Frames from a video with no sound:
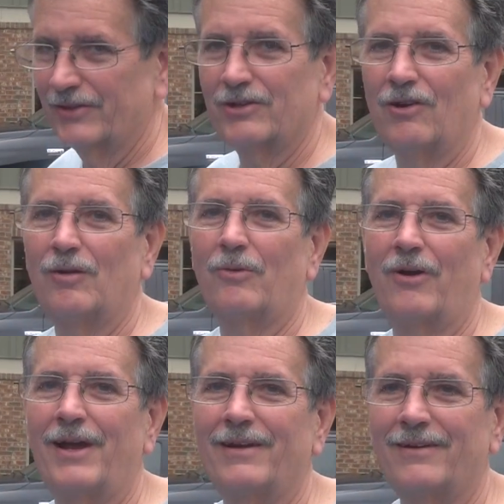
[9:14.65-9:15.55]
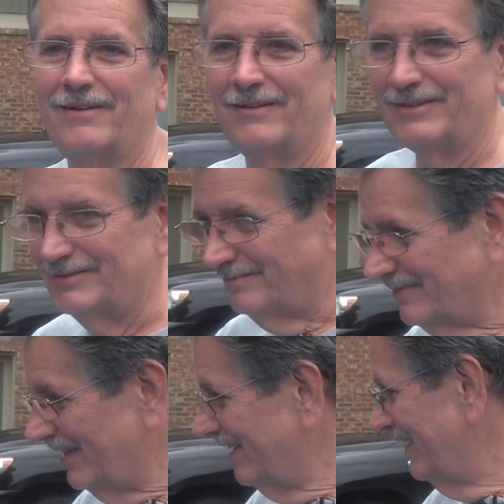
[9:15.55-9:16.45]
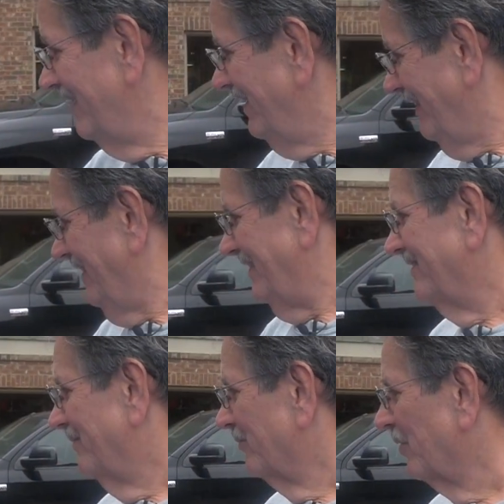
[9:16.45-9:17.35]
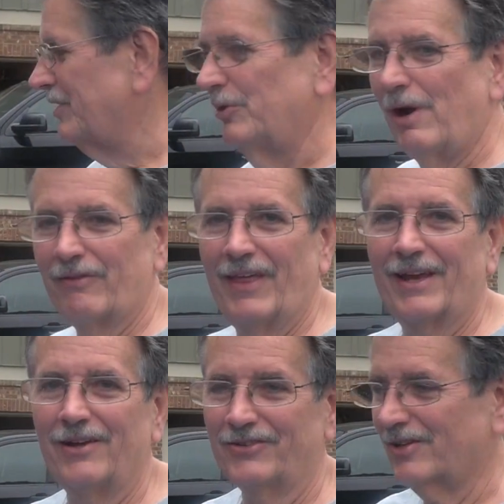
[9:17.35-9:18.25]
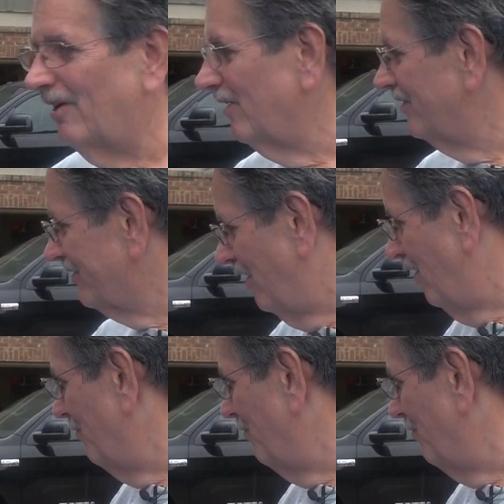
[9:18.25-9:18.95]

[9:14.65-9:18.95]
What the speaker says: the carburetor and redo everything, because the car is all